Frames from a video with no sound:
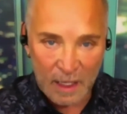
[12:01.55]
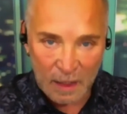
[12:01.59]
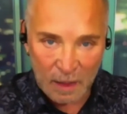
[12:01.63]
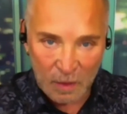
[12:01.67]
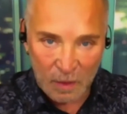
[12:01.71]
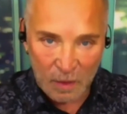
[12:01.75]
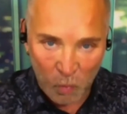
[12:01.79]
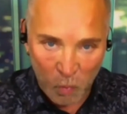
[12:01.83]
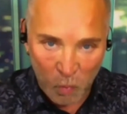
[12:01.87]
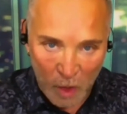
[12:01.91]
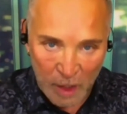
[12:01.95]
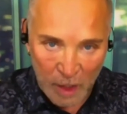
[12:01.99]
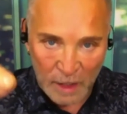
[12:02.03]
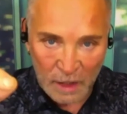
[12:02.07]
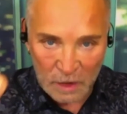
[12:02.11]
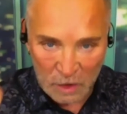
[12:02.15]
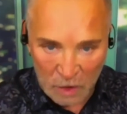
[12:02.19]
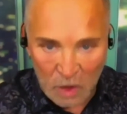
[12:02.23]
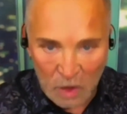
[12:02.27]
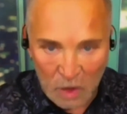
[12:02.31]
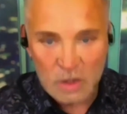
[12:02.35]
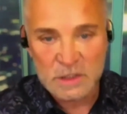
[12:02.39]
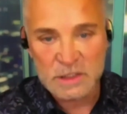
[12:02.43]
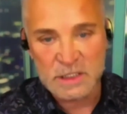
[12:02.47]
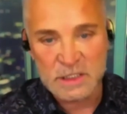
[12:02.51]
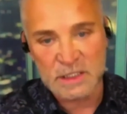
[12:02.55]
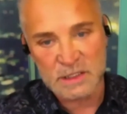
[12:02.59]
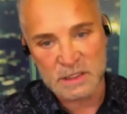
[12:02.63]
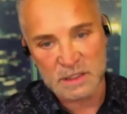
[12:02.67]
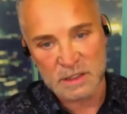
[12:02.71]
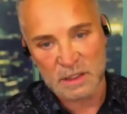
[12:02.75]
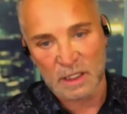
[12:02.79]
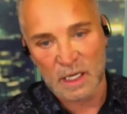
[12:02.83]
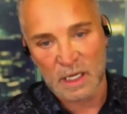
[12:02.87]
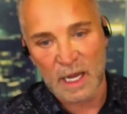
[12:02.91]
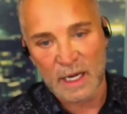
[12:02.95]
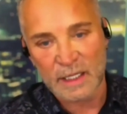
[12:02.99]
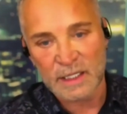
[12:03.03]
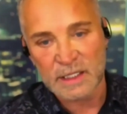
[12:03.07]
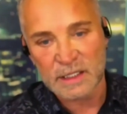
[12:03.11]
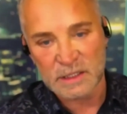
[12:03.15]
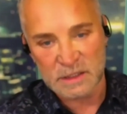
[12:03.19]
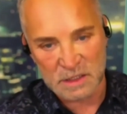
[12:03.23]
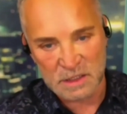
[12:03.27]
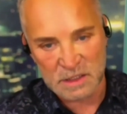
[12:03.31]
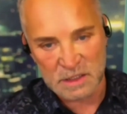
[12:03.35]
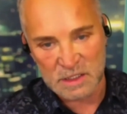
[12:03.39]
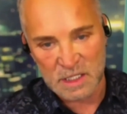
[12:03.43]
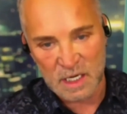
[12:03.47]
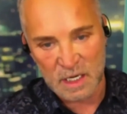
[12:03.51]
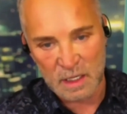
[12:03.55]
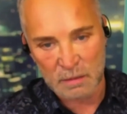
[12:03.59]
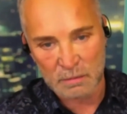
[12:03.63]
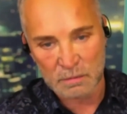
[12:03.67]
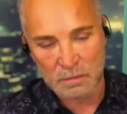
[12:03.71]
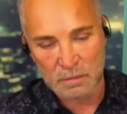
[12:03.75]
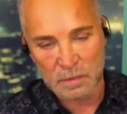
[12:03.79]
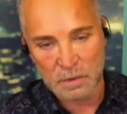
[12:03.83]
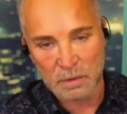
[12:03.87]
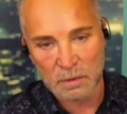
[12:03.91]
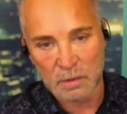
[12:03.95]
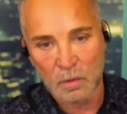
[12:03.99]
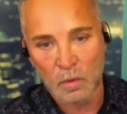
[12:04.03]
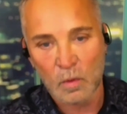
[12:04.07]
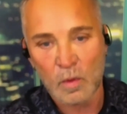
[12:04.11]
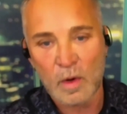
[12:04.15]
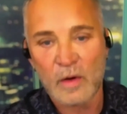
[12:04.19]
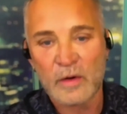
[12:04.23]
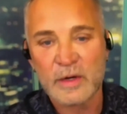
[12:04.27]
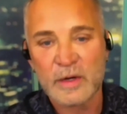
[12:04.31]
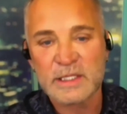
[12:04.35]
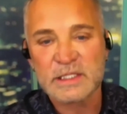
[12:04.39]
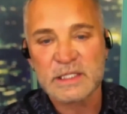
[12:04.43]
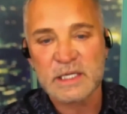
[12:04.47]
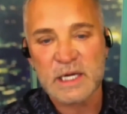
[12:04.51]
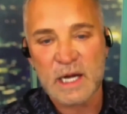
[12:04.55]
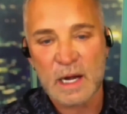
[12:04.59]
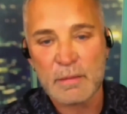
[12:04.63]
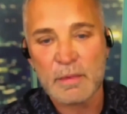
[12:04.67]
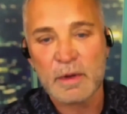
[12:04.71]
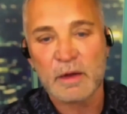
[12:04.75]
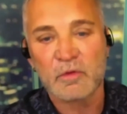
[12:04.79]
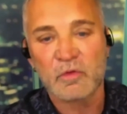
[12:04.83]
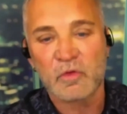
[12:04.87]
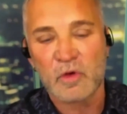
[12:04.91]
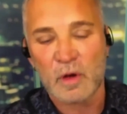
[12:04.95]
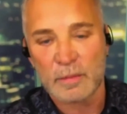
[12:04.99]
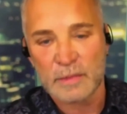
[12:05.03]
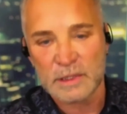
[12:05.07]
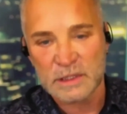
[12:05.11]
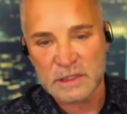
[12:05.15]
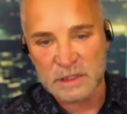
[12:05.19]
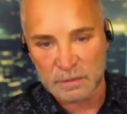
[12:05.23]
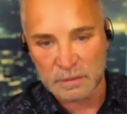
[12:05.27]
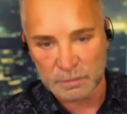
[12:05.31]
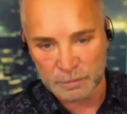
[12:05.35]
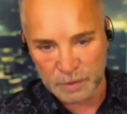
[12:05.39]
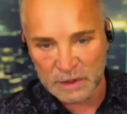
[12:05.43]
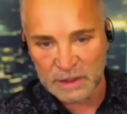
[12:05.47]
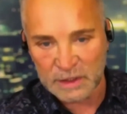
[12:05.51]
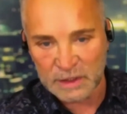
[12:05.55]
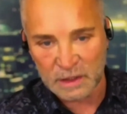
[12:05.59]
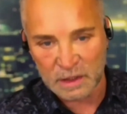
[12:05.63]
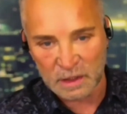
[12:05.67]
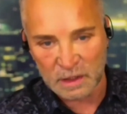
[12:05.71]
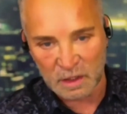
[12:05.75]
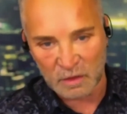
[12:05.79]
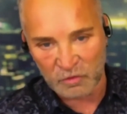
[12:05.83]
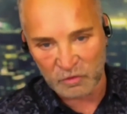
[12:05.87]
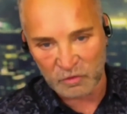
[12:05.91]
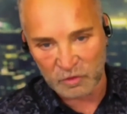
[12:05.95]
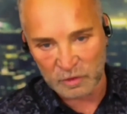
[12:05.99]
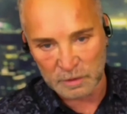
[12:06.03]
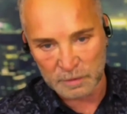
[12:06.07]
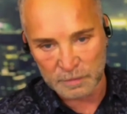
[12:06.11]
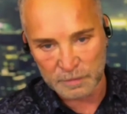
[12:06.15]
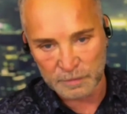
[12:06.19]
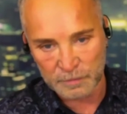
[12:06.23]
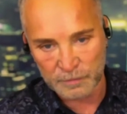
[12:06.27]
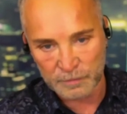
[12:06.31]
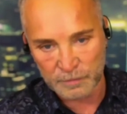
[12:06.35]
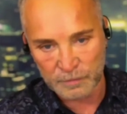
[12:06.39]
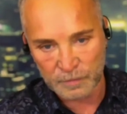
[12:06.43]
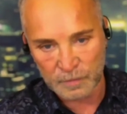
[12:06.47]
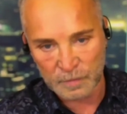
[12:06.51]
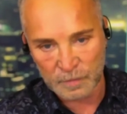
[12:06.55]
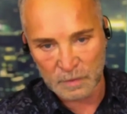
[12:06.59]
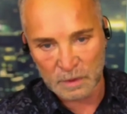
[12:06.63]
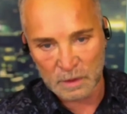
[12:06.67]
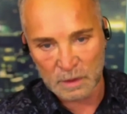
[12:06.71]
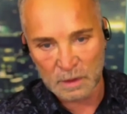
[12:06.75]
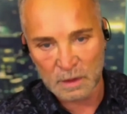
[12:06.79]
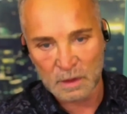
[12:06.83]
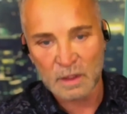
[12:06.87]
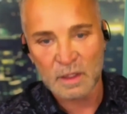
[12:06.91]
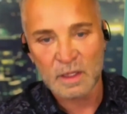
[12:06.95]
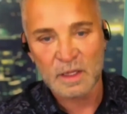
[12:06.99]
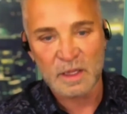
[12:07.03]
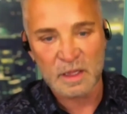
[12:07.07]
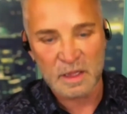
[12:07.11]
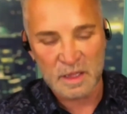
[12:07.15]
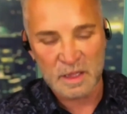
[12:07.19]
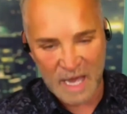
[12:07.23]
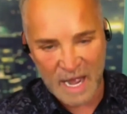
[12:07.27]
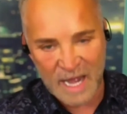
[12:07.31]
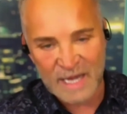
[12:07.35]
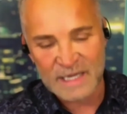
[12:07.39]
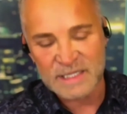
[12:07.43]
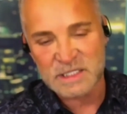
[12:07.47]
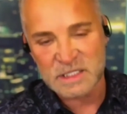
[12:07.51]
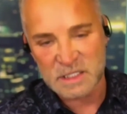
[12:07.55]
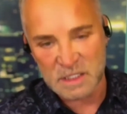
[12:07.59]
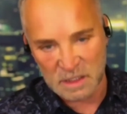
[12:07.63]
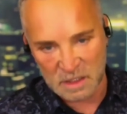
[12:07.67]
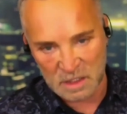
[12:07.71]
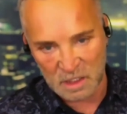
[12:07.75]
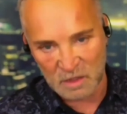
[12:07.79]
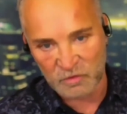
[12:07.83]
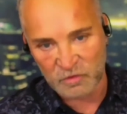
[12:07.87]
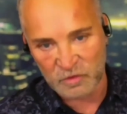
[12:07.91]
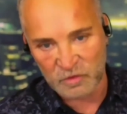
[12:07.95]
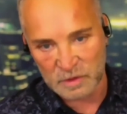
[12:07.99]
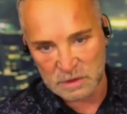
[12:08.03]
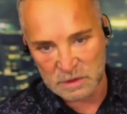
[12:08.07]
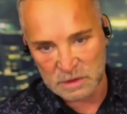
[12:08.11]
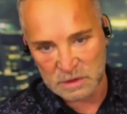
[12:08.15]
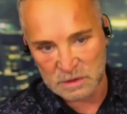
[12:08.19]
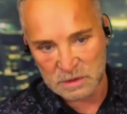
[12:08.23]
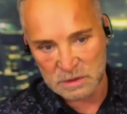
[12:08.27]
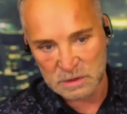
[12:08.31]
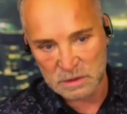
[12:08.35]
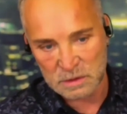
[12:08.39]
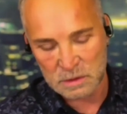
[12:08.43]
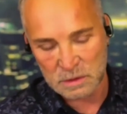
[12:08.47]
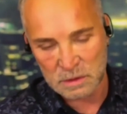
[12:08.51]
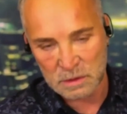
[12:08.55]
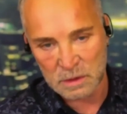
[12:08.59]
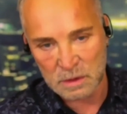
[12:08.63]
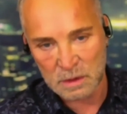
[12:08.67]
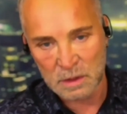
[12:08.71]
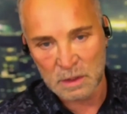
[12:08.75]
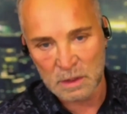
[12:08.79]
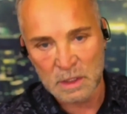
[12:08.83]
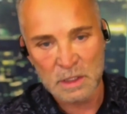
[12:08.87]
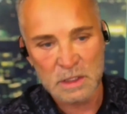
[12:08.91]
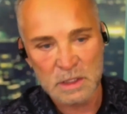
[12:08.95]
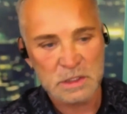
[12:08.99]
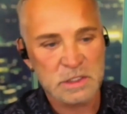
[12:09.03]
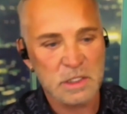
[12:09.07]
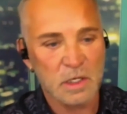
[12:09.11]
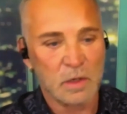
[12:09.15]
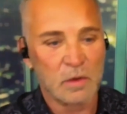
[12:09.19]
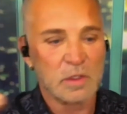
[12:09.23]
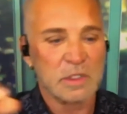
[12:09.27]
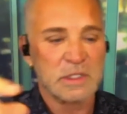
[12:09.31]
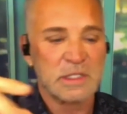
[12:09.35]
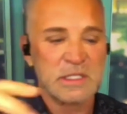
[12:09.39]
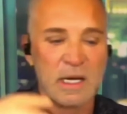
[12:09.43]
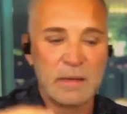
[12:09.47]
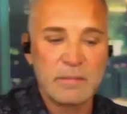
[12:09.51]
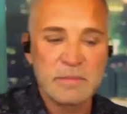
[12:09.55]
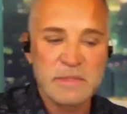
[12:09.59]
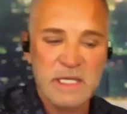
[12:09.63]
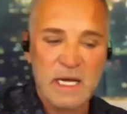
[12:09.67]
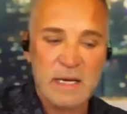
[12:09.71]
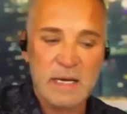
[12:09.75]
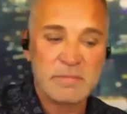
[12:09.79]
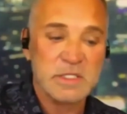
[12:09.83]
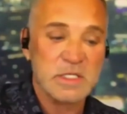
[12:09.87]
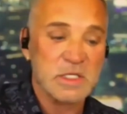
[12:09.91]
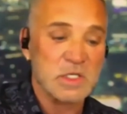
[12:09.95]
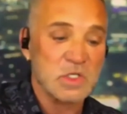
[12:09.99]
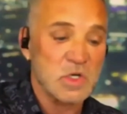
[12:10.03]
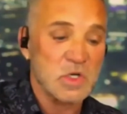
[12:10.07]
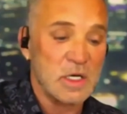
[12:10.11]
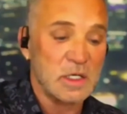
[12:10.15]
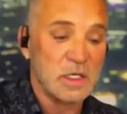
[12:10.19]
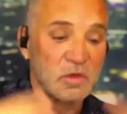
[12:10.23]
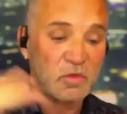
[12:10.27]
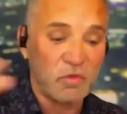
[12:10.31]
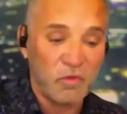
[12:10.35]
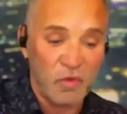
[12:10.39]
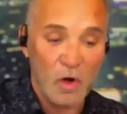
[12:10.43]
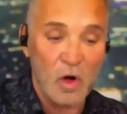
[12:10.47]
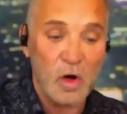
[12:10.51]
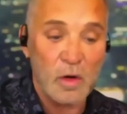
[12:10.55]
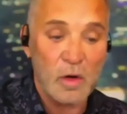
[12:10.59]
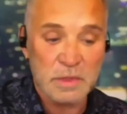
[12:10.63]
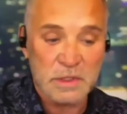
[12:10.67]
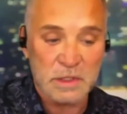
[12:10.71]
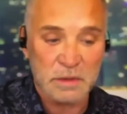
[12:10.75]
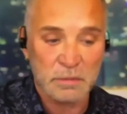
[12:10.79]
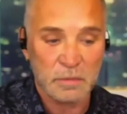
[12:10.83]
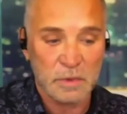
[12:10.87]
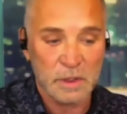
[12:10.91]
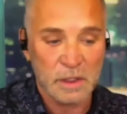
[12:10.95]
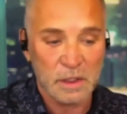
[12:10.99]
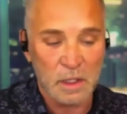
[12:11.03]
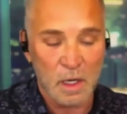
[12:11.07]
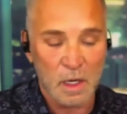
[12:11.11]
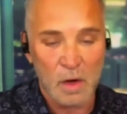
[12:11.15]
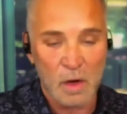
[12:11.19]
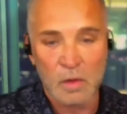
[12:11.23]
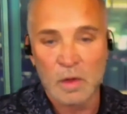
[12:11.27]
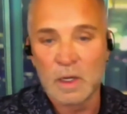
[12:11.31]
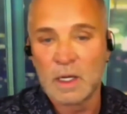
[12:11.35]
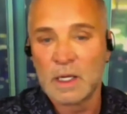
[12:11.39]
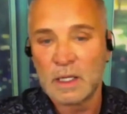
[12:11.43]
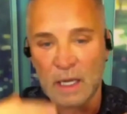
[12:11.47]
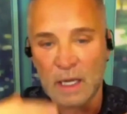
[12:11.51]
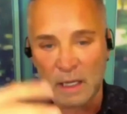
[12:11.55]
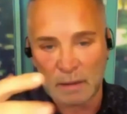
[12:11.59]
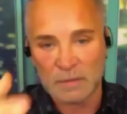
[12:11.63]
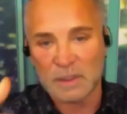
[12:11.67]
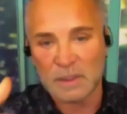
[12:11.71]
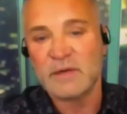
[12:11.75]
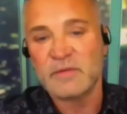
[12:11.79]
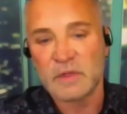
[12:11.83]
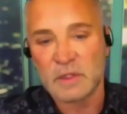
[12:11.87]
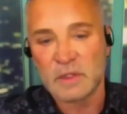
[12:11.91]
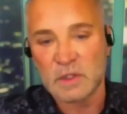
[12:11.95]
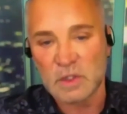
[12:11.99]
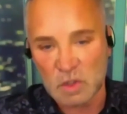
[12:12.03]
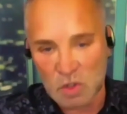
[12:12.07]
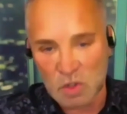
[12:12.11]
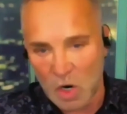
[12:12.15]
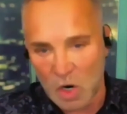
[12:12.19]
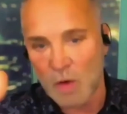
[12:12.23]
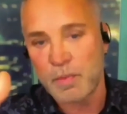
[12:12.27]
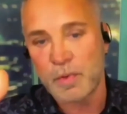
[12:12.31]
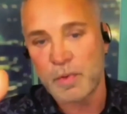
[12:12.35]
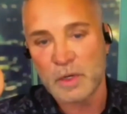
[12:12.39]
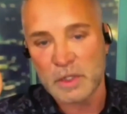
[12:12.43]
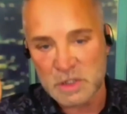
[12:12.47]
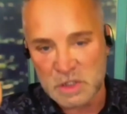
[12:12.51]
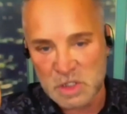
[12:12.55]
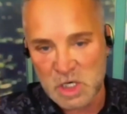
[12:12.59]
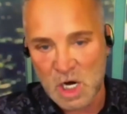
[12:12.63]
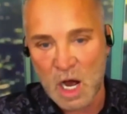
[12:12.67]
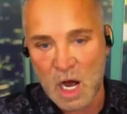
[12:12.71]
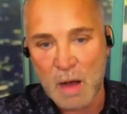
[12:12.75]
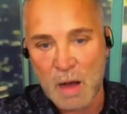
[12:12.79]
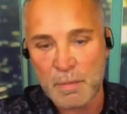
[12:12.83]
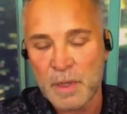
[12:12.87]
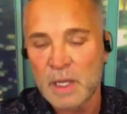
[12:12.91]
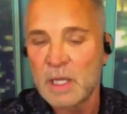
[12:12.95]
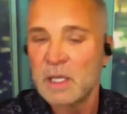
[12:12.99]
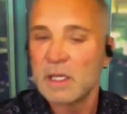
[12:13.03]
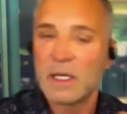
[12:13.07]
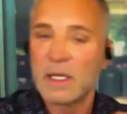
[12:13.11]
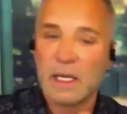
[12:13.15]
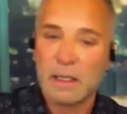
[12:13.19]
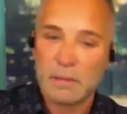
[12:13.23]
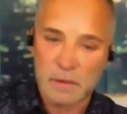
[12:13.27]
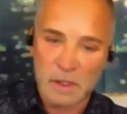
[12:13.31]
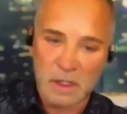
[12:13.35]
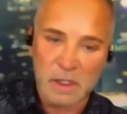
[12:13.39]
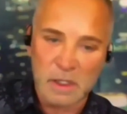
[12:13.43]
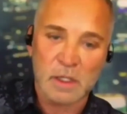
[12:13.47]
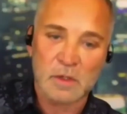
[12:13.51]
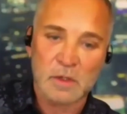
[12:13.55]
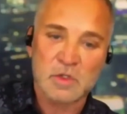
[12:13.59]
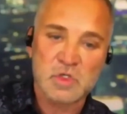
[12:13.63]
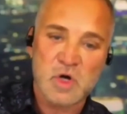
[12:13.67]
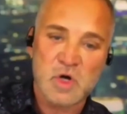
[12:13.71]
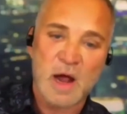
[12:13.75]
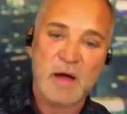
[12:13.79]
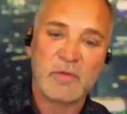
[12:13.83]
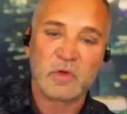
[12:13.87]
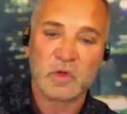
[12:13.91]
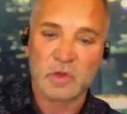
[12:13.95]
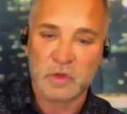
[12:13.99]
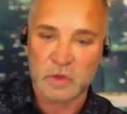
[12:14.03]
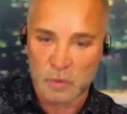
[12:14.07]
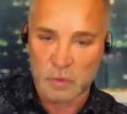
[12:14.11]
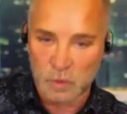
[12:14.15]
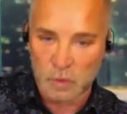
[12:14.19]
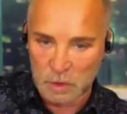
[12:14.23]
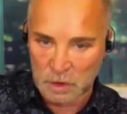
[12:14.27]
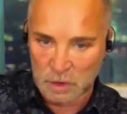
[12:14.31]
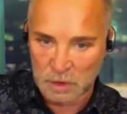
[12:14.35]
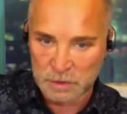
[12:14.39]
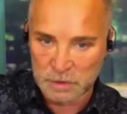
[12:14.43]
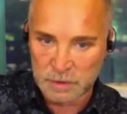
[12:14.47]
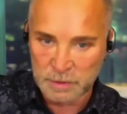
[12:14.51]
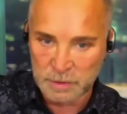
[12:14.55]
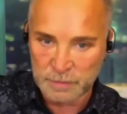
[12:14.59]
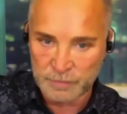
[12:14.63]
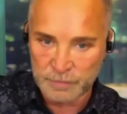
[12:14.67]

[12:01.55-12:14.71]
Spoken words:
What it looks like is the same. Where it's coming from is completely different. Mm-hmm. That's the difference. So sometimes it transforms and we go, I'm leaving the corporate job and I'm going to go travel the world.